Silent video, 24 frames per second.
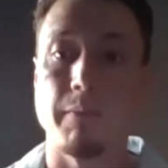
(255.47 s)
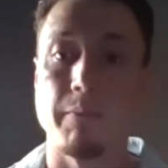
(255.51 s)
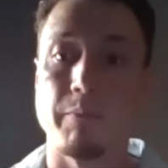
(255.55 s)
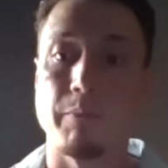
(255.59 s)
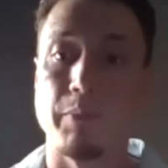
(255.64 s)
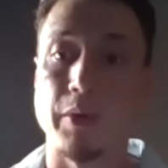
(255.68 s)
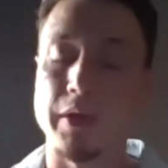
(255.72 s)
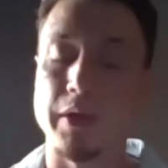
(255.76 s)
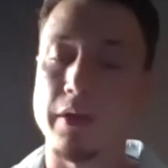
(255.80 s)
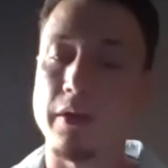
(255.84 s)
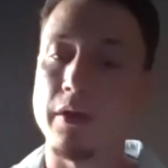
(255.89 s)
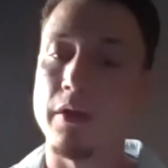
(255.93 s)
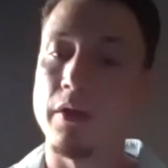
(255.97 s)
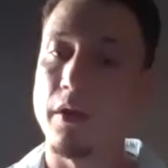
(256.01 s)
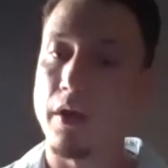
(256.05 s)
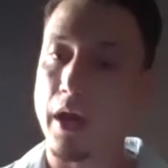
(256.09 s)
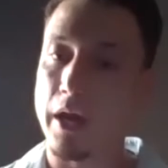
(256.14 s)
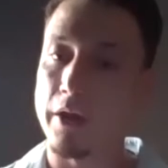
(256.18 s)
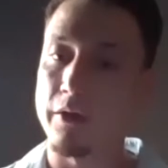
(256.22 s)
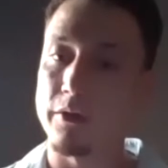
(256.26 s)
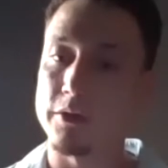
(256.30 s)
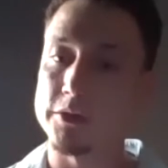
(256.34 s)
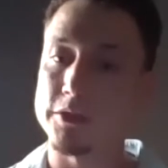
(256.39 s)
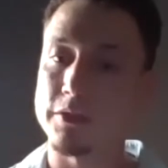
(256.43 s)
but
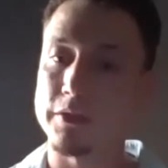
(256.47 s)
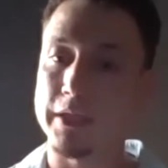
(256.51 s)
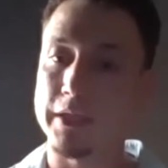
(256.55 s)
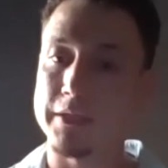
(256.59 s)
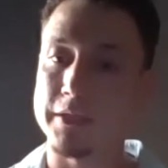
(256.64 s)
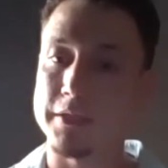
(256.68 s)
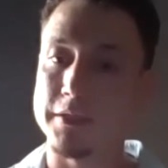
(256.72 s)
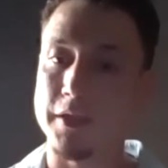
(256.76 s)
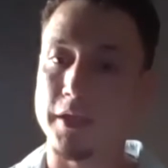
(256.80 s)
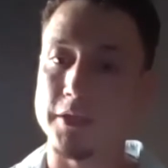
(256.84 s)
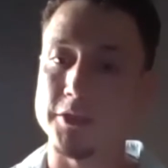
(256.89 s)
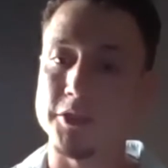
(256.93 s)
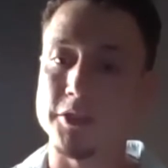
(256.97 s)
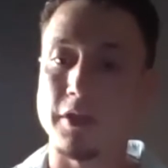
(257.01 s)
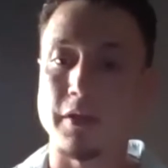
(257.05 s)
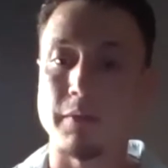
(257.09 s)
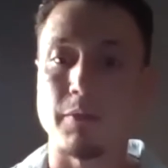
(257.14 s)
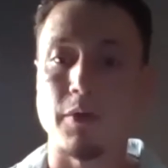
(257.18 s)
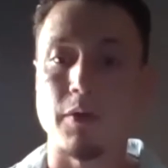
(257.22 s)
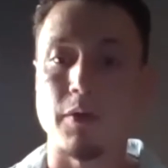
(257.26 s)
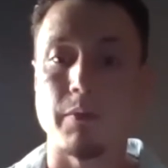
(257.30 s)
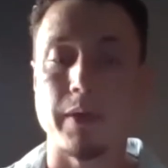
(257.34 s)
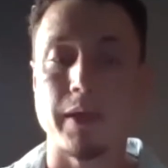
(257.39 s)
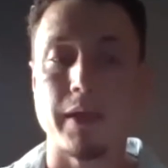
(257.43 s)
I'd also like to touch on a
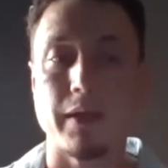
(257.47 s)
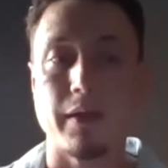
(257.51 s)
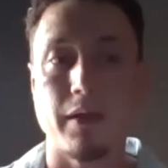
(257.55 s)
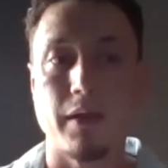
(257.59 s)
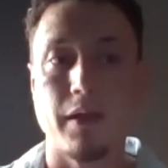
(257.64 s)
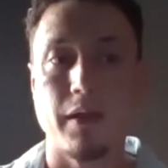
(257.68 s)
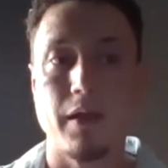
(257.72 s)
moment.